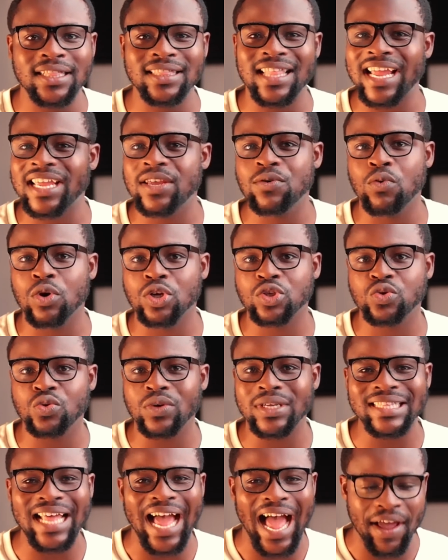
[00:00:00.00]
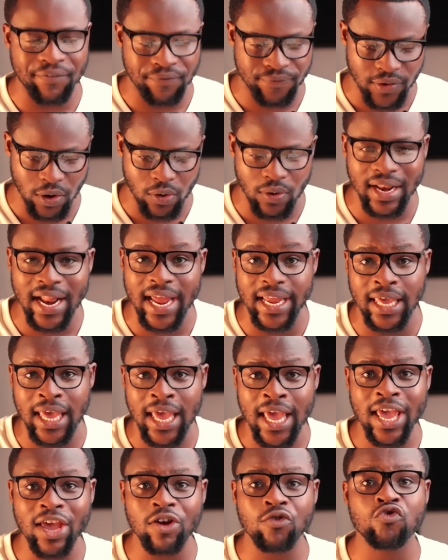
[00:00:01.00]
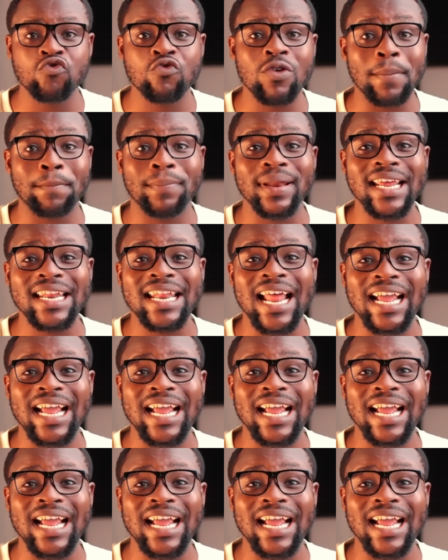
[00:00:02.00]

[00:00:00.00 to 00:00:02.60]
that he was doing that I felt like if we were playing